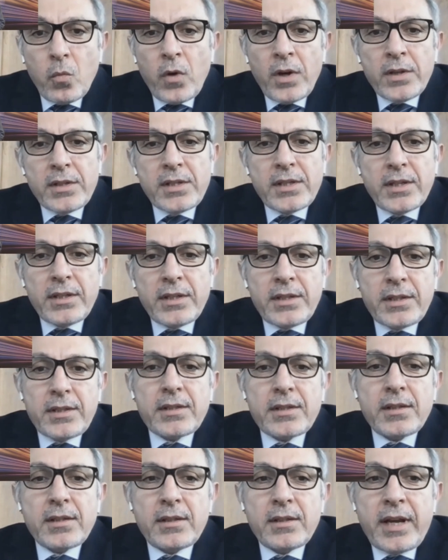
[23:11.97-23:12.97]
Once
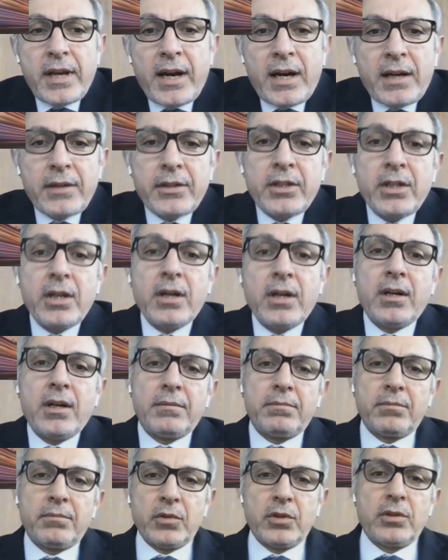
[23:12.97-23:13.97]
they
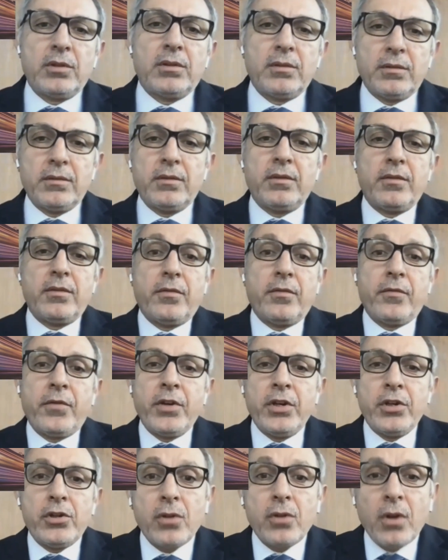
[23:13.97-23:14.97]
are
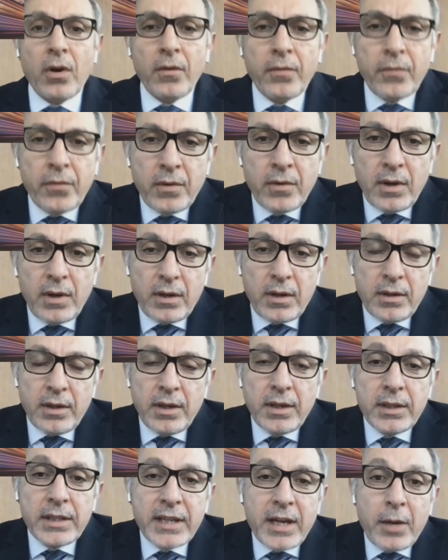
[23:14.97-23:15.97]
finished off,
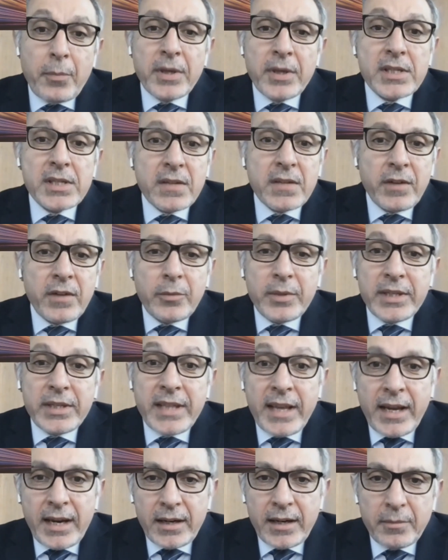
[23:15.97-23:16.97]
the capacity will
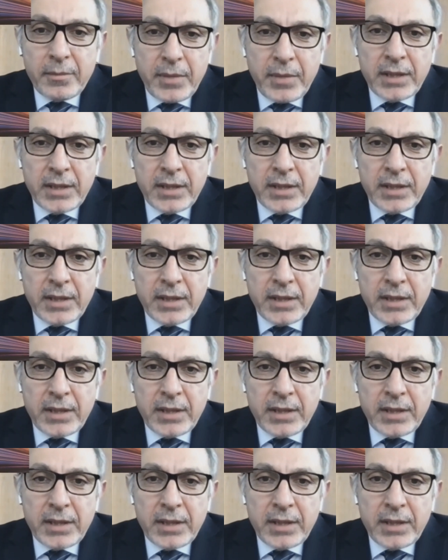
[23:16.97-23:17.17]
be there.